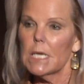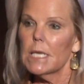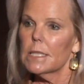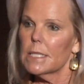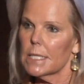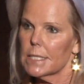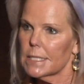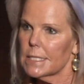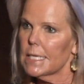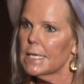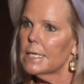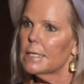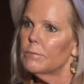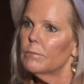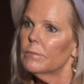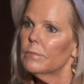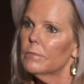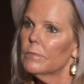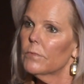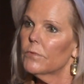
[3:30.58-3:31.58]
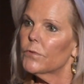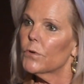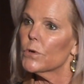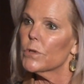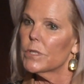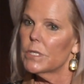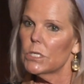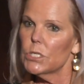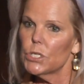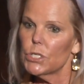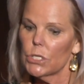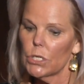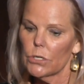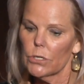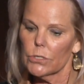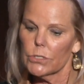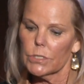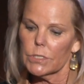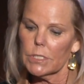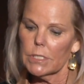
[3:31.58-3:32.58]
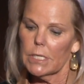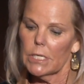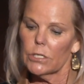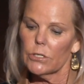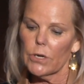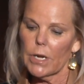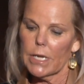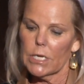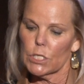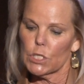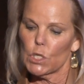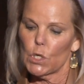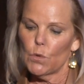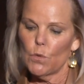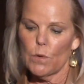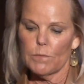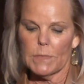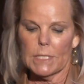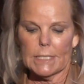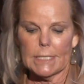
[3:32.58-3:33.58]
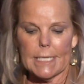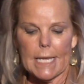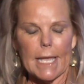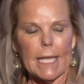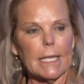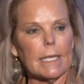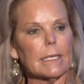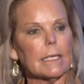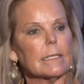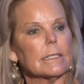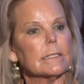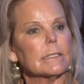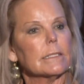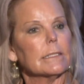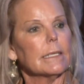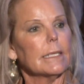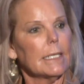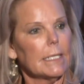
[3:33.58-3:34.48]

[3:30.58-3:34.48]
The theme for this year's International Women's Day is